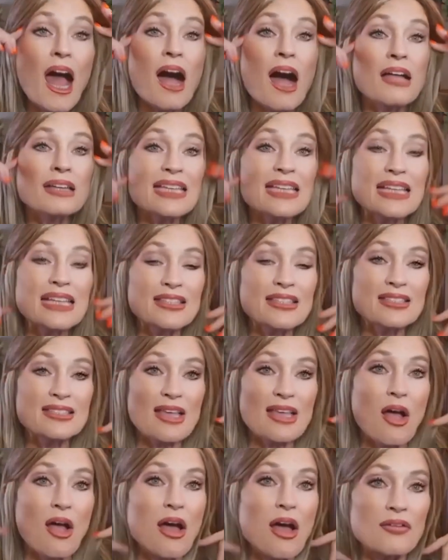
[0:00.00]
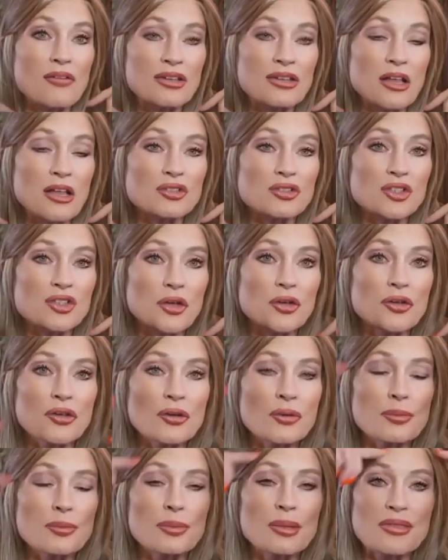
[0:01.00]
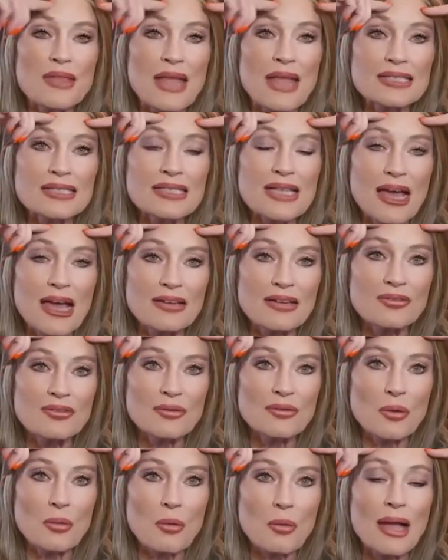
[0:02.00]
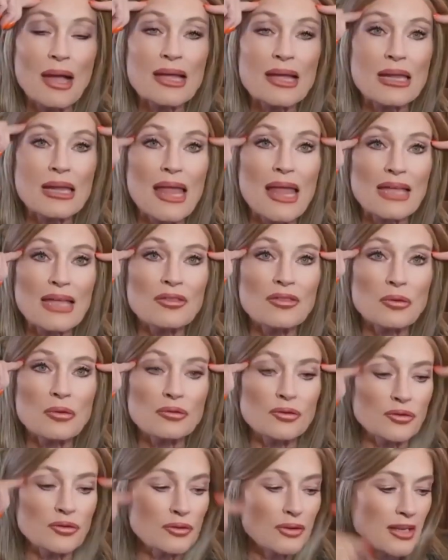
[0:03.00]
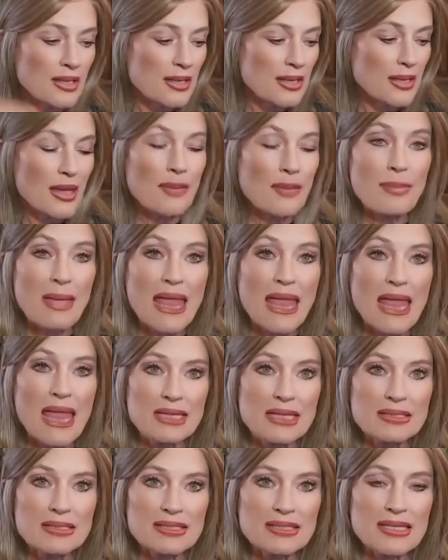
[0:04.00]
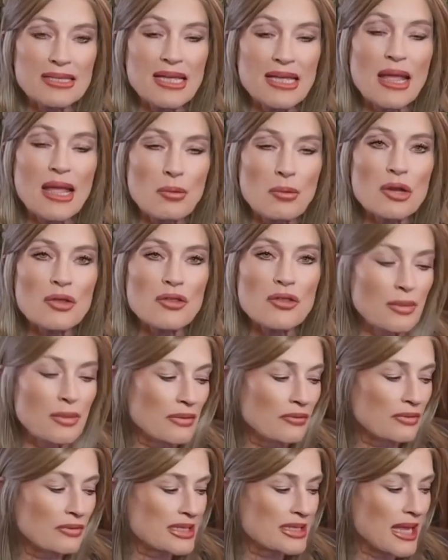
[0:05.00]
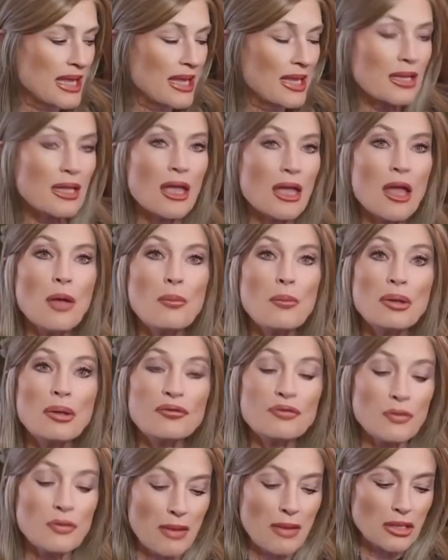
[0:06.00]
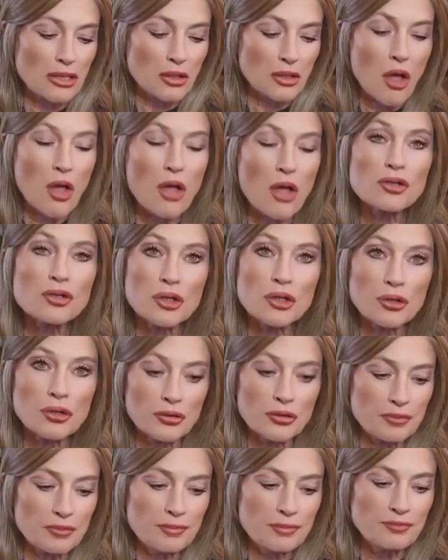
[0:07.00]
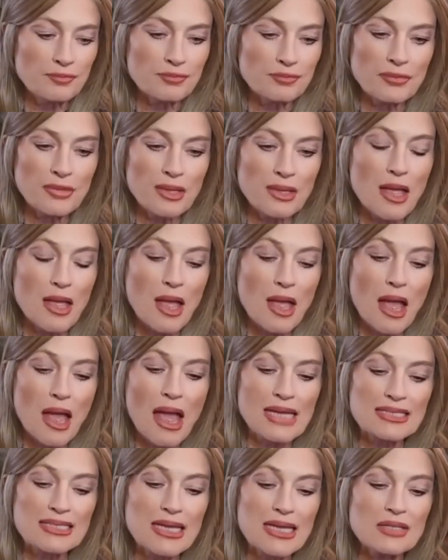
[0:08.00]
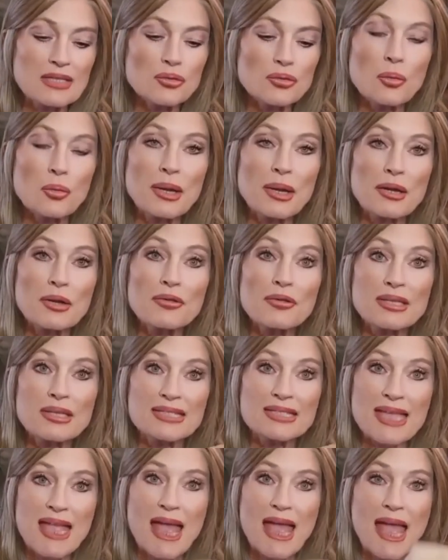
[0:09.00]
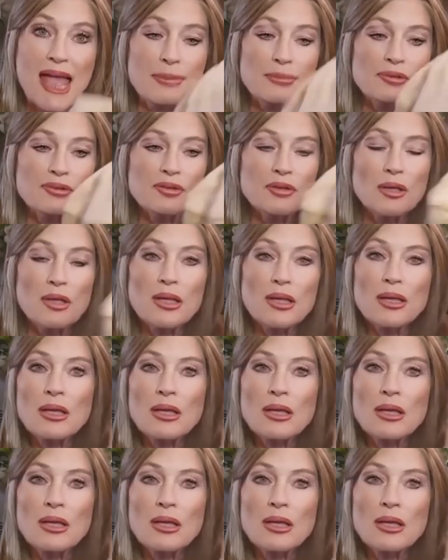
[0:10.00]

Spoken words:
I'll take this off and I'll show you, but that's kind of why I like those bands, and I wear them every day. But for my long term, I tend to wear these caps,